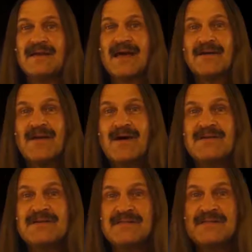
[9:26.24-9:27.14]
Now
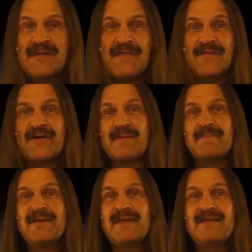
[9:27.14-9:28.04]
notice there are
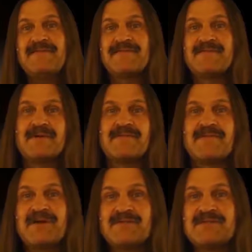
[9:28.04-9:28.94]
many
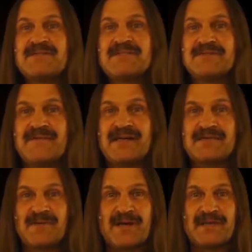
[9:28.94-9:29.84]
frequencies of
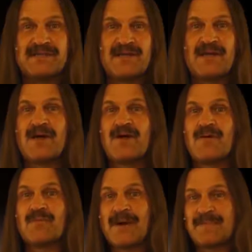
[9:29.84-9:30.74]
X-rays
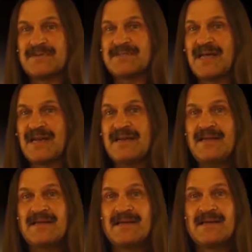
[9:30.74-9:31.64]

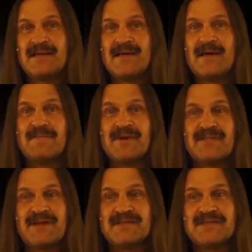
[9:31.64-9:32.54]
represented,
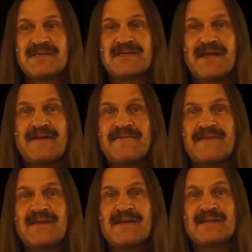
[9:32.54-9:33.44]
but there's a
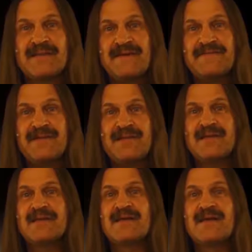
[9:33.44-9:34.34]

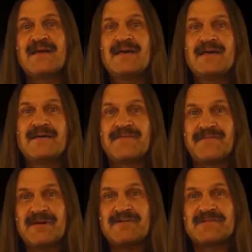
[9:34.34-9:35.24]
definite
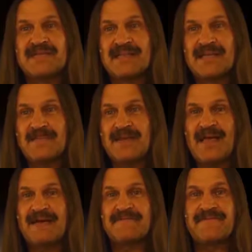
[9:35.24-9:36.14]
frequency limit
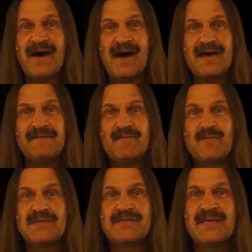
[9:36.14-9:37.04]
at 5
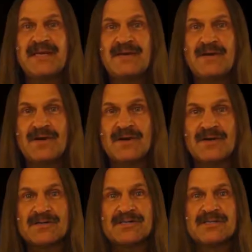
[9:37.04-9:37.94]
quintillion
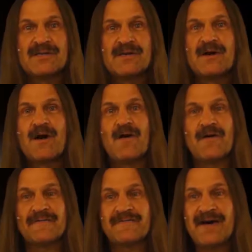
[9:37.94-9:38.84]
hertz
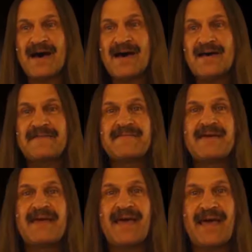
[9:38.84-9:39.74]
or 5
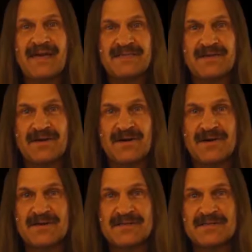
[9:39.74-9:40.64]

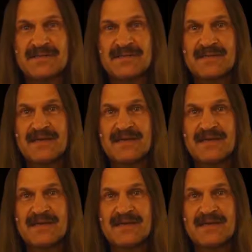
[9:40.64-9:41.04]
exahertz.